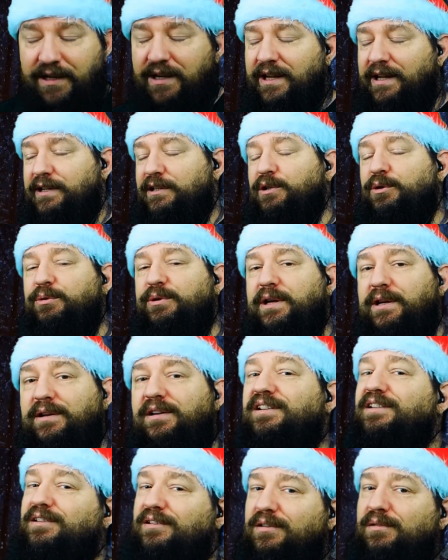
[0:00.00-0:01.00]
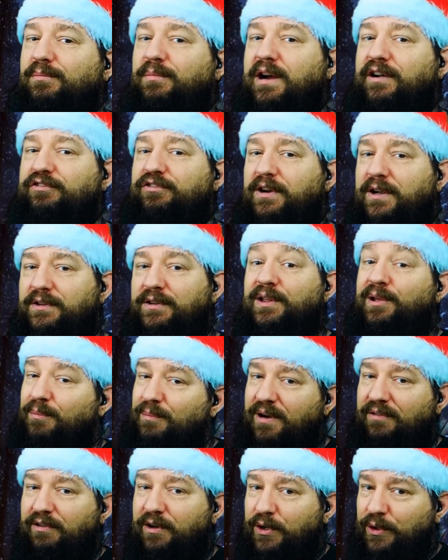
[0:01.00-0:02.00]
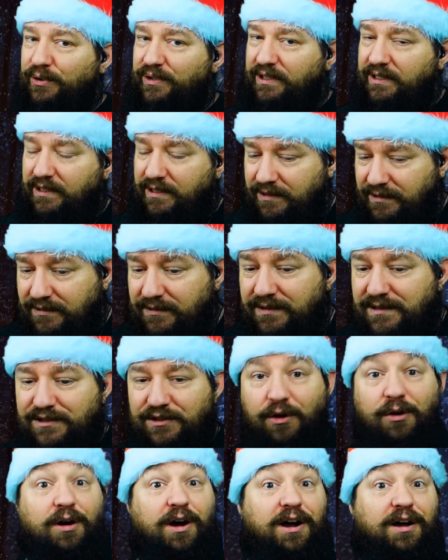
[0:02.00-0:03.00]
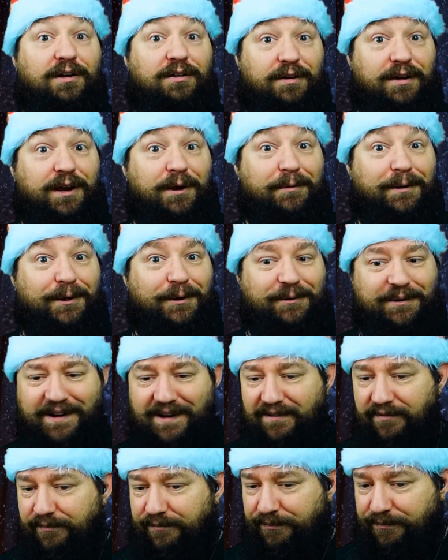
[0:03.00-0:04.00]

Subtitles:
including my friend Pavarotti. So, here we go again.